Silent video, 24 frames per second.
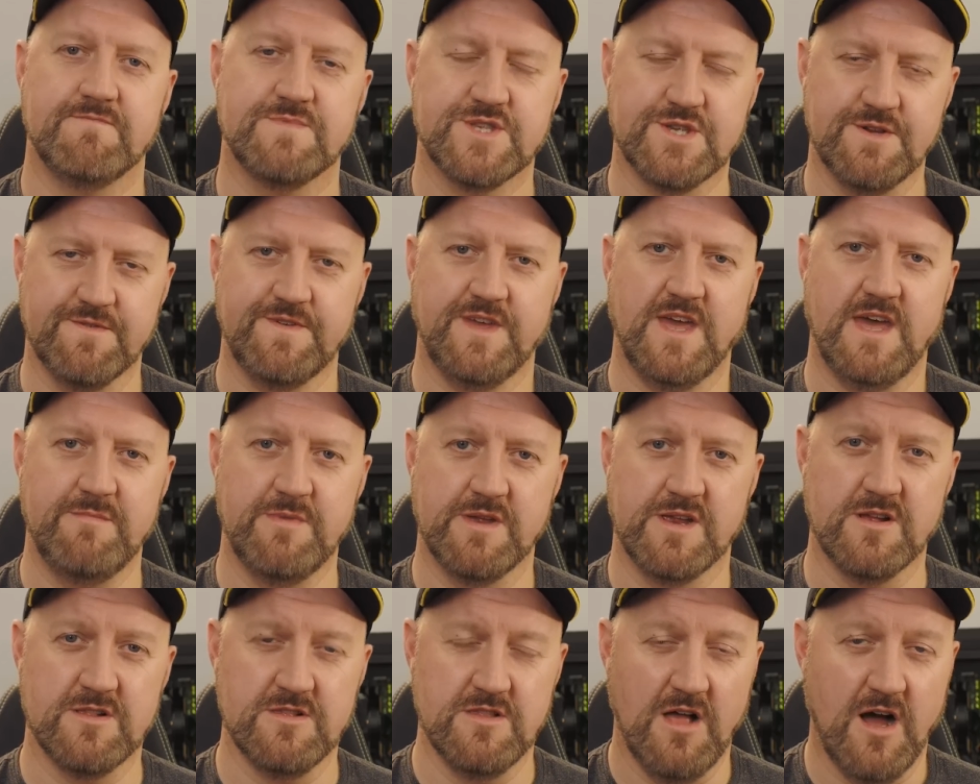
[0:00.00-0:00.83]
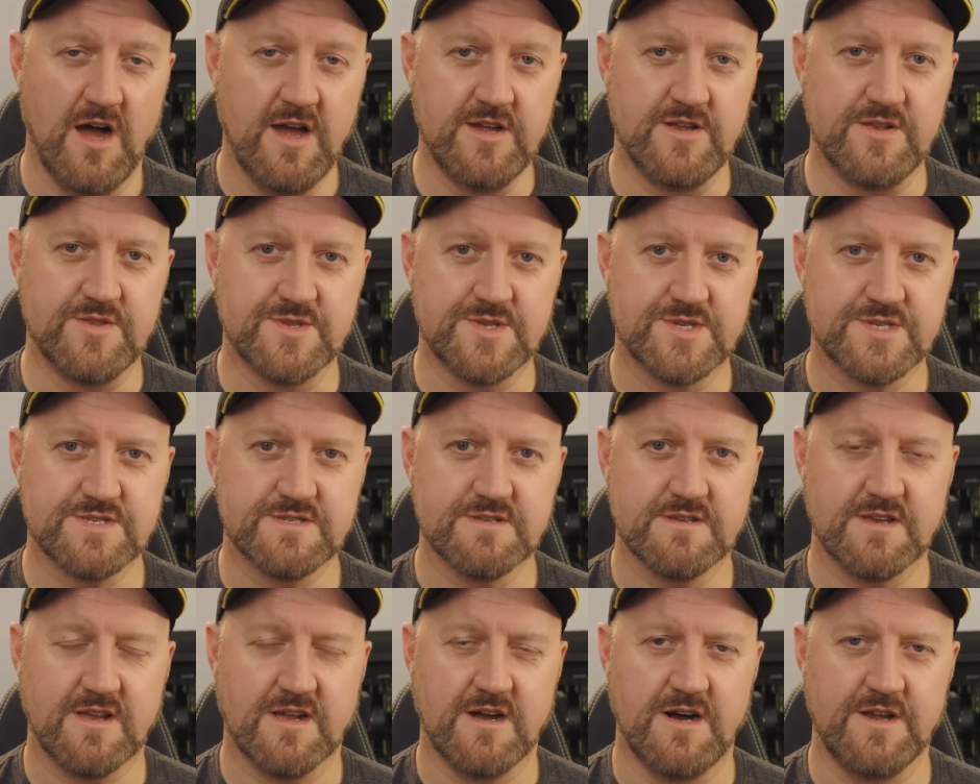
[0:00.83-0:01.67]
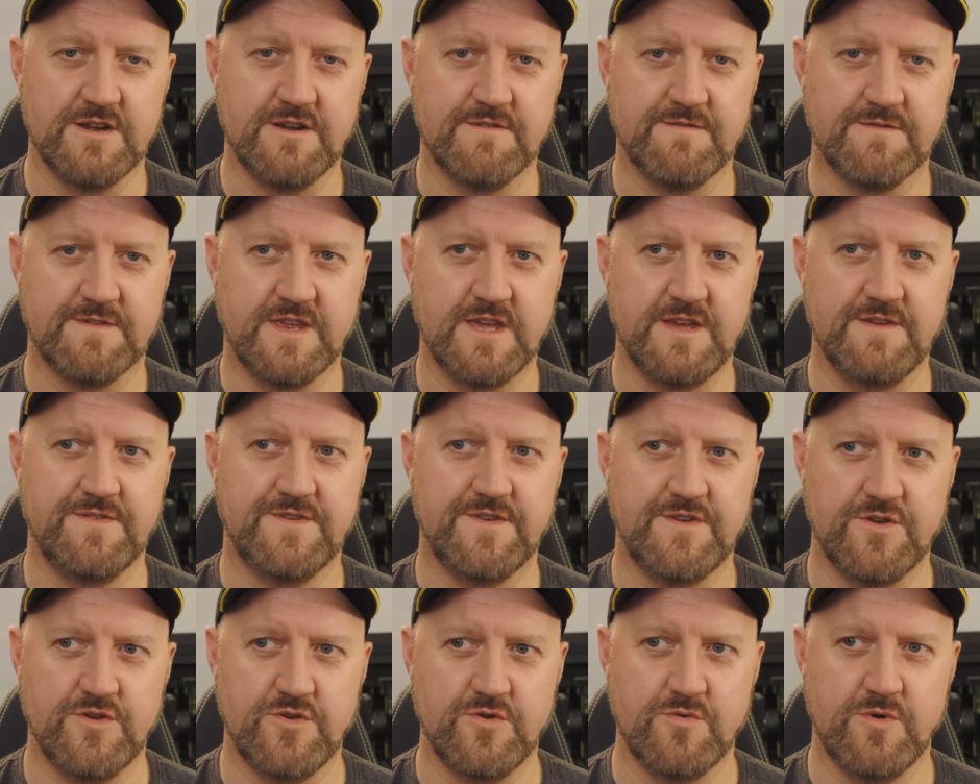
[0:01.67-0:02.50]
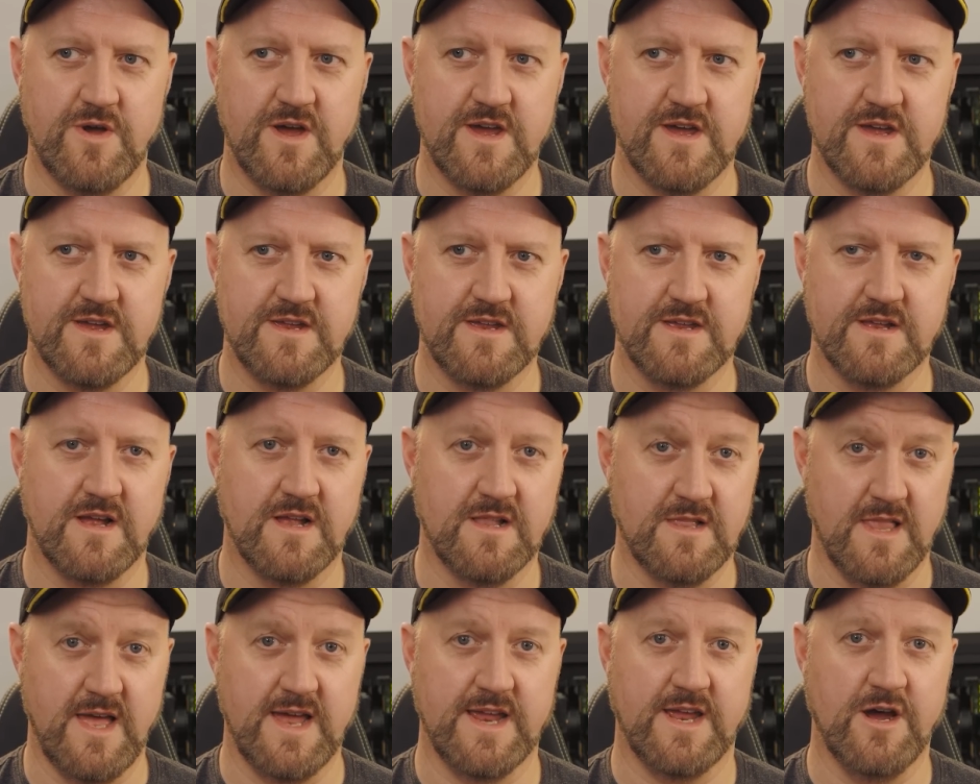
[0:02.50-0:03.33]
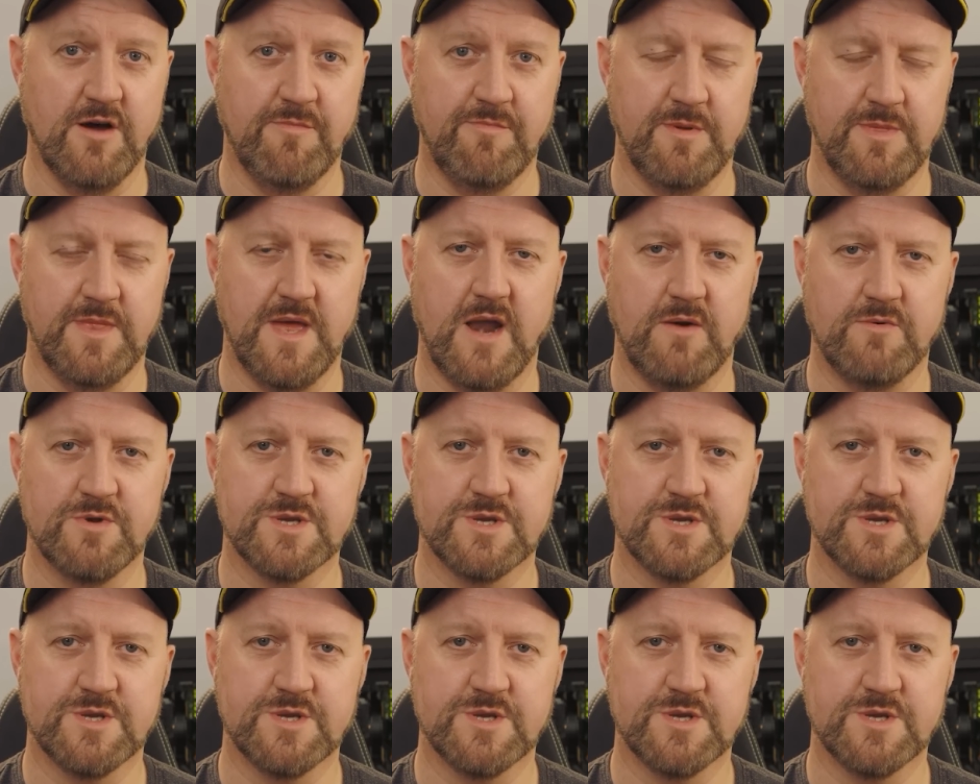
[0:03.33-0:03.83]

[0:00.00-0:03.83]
TUF Gaming Alliance kind of gives you a leg up in that